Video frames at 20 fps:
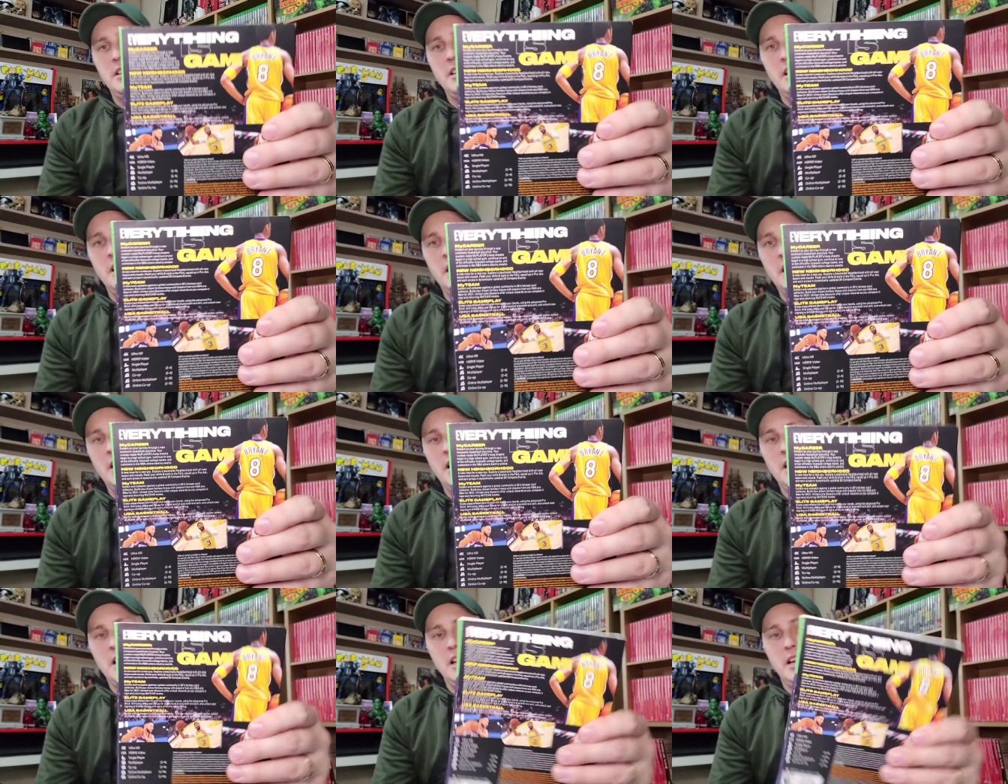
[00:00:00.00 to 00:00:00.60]

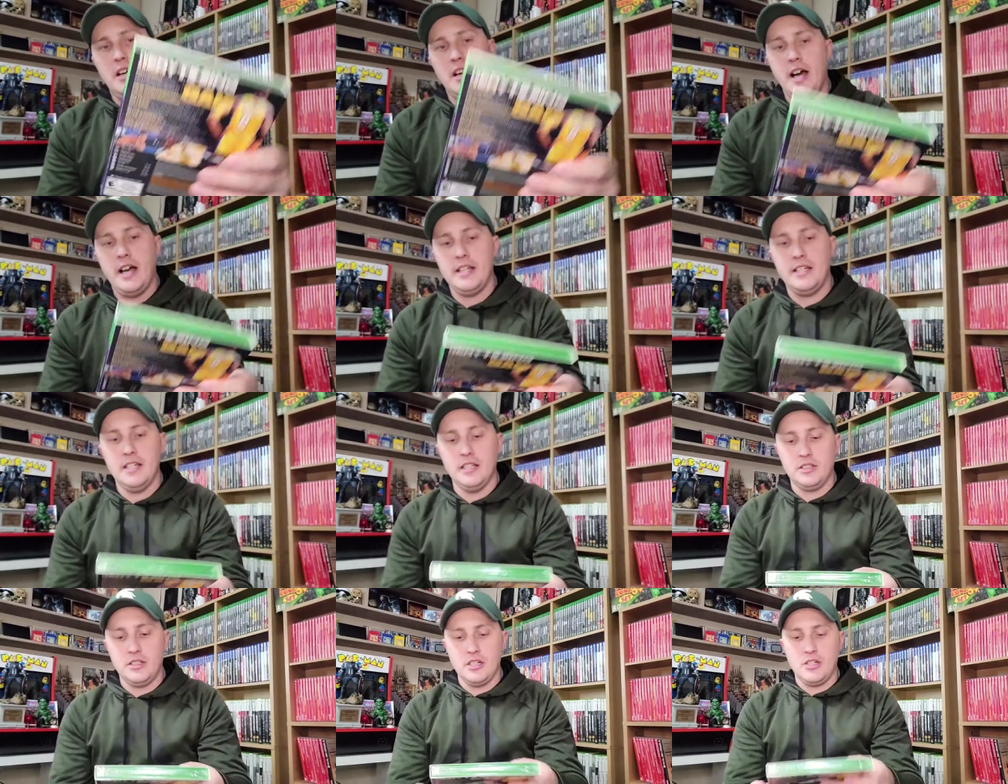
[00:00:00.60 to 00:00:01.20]
Uh, I
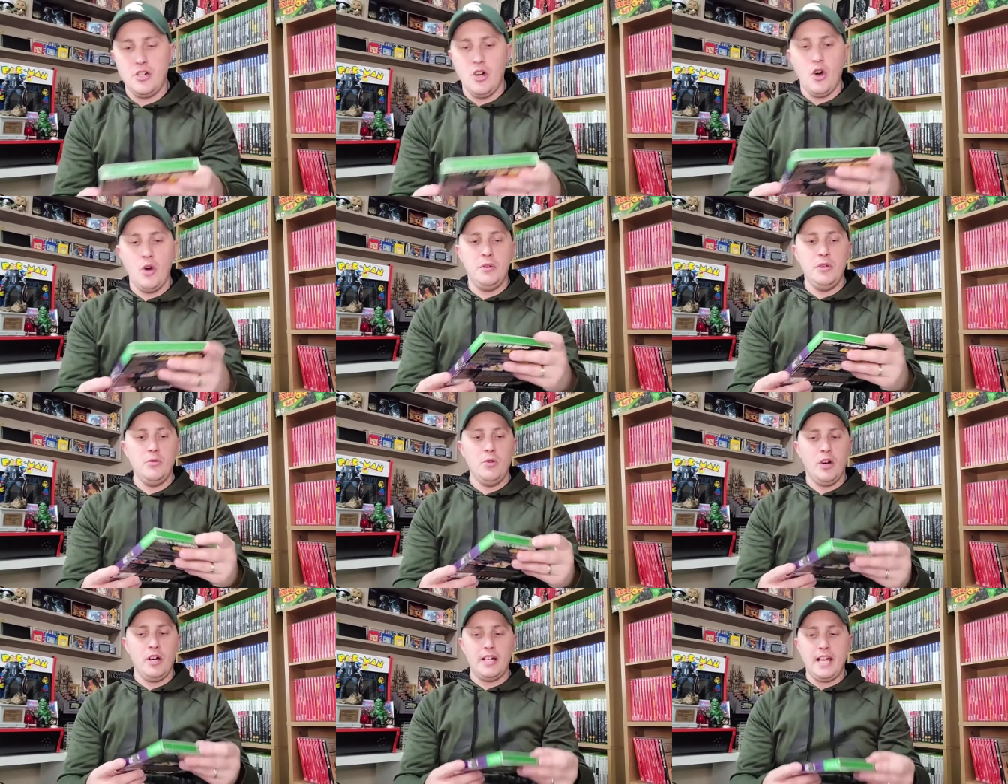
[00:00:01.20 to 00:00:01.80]
get the
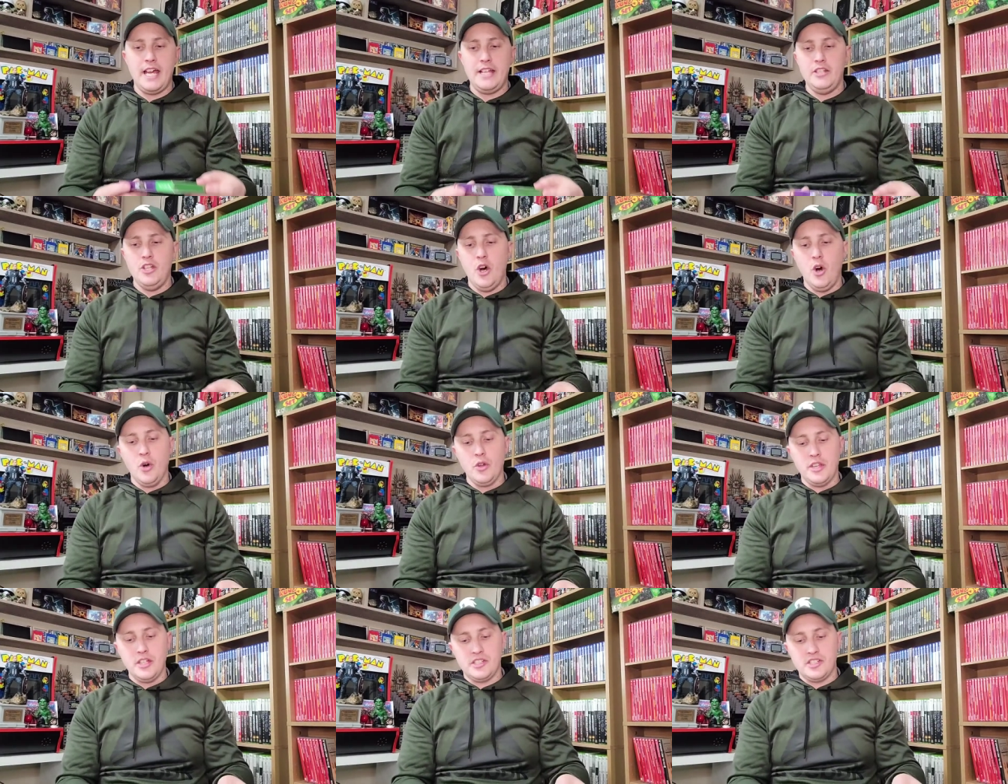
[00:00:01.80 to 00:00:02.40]
Kobe one. I
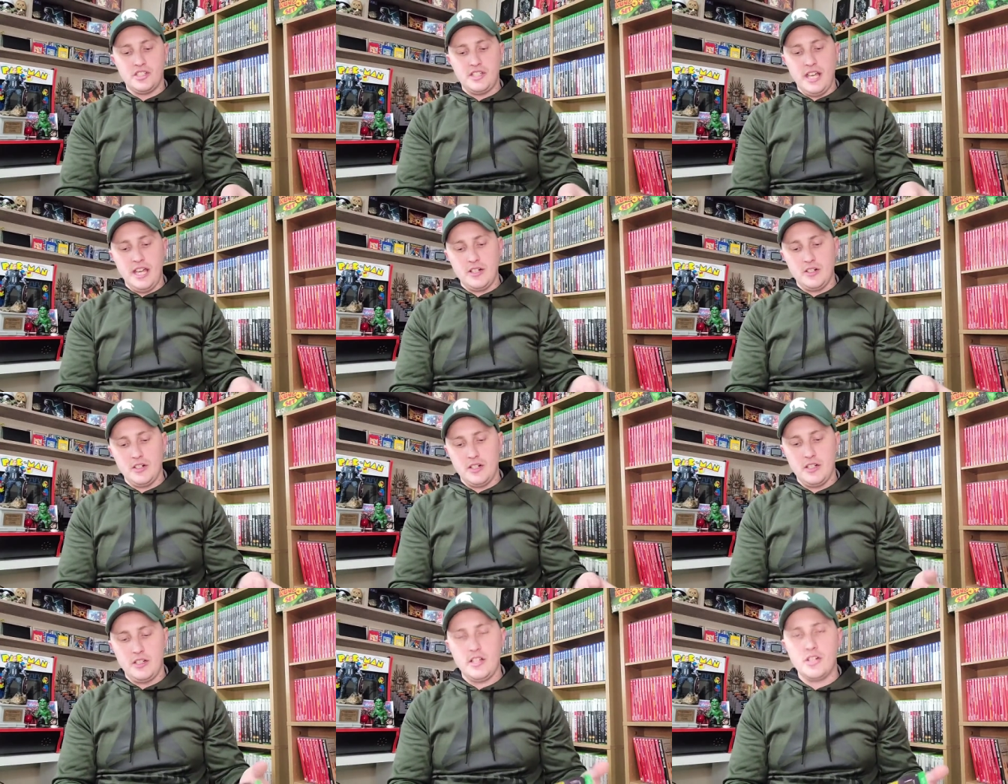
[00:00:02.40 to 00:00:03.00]
know the
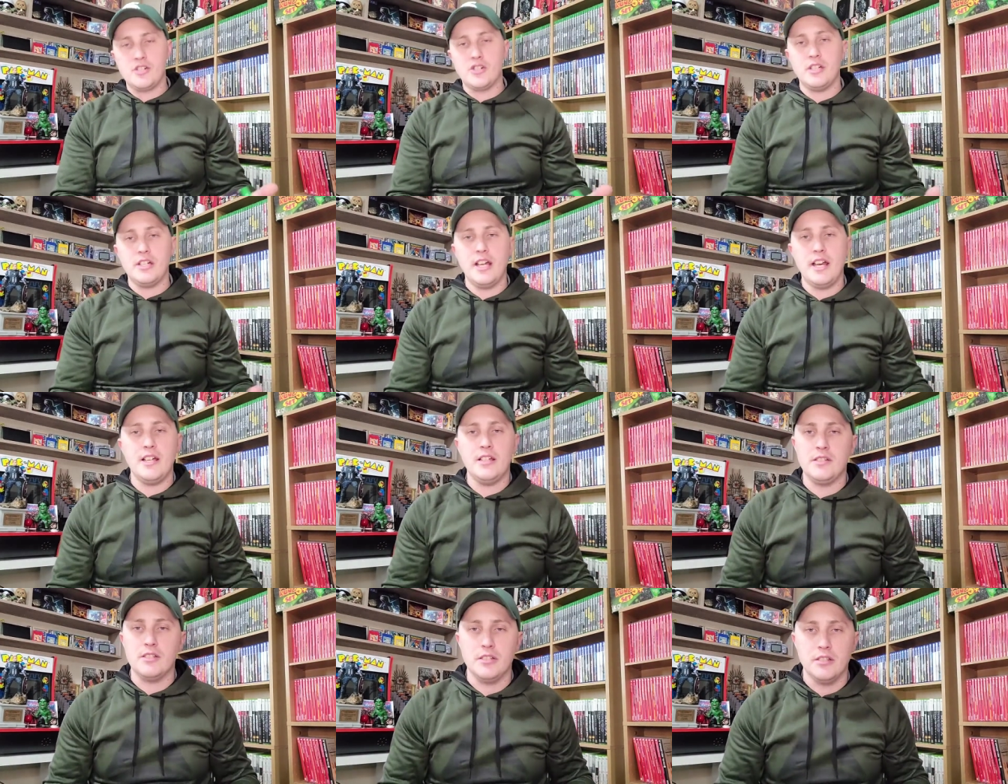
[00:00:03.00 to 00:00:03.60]
standard edition
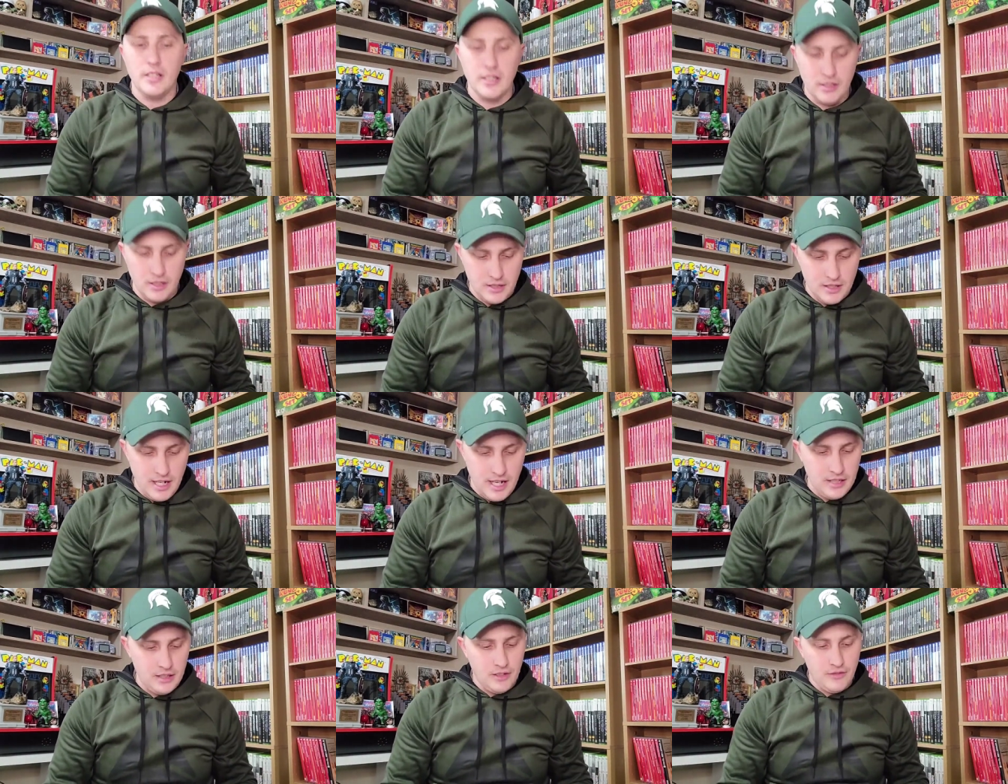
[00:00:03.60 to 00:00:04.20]
has
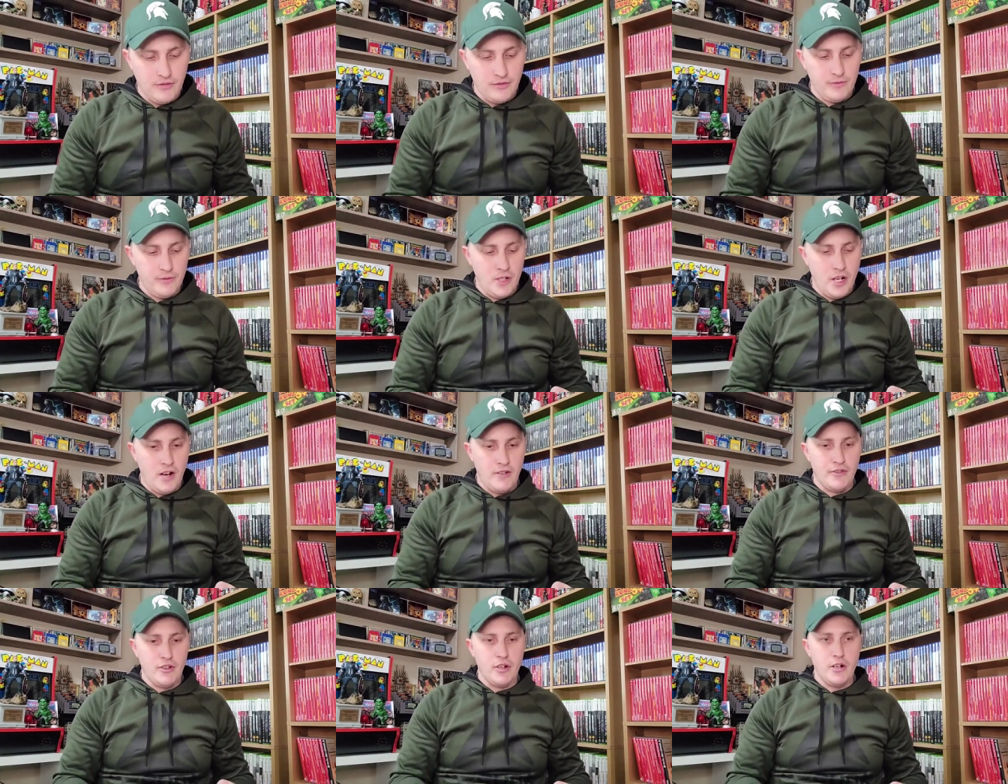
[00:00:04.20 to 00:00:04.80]
Lillard on the
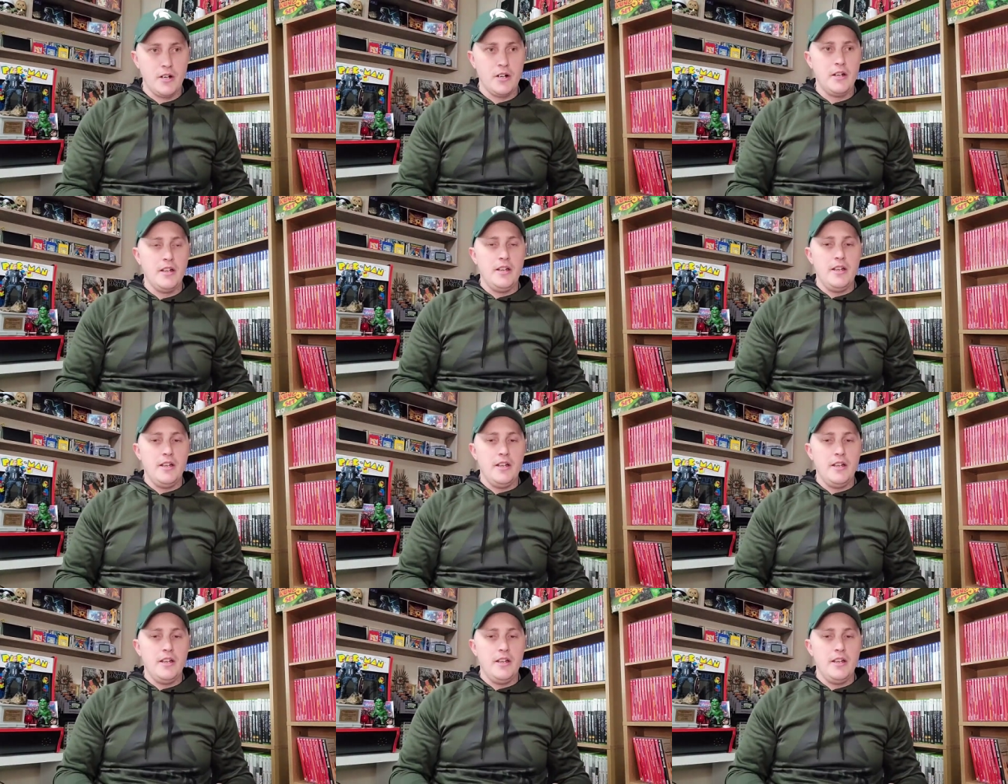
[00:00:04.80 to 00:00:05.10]
cover,